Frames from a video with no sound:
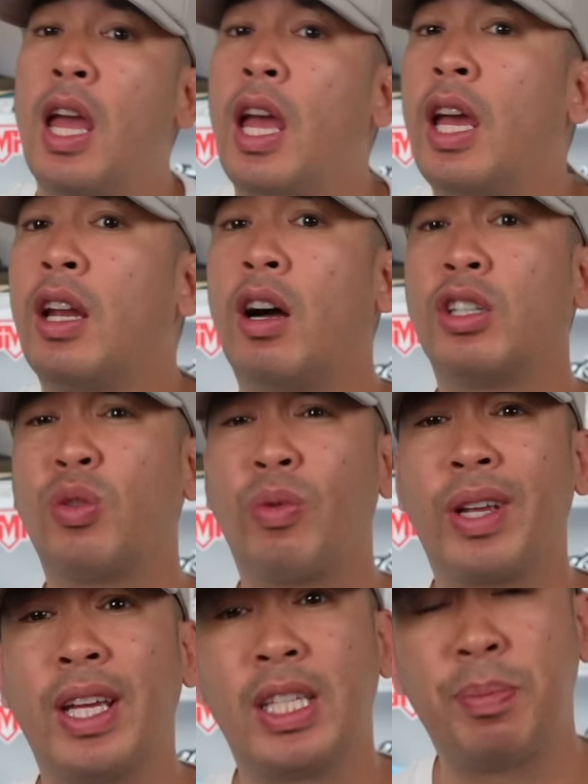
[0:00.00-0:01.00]
And also we're
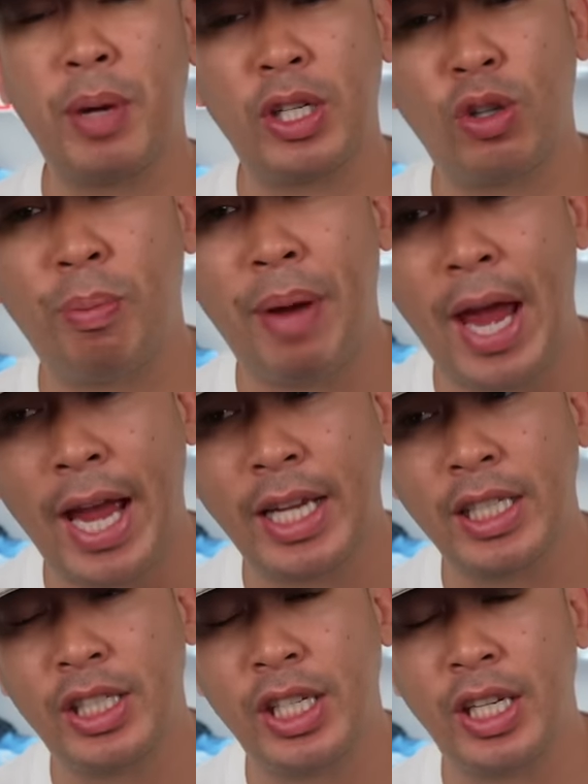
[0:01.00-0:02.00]
gonna get special
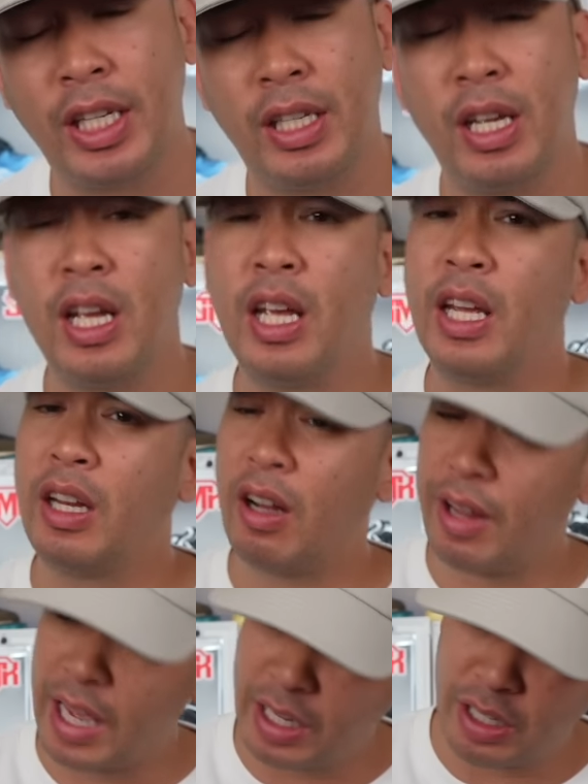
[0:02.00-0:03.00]
packaging and
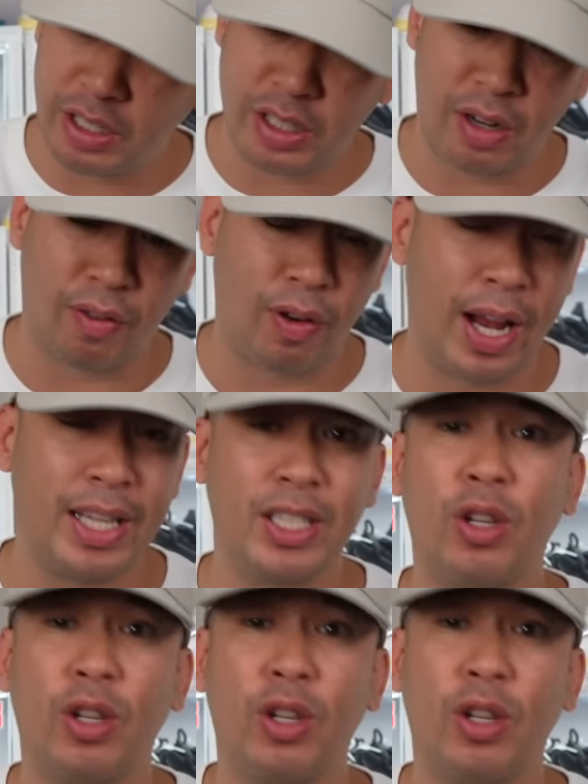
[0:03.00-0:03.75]
all that good stuff, right?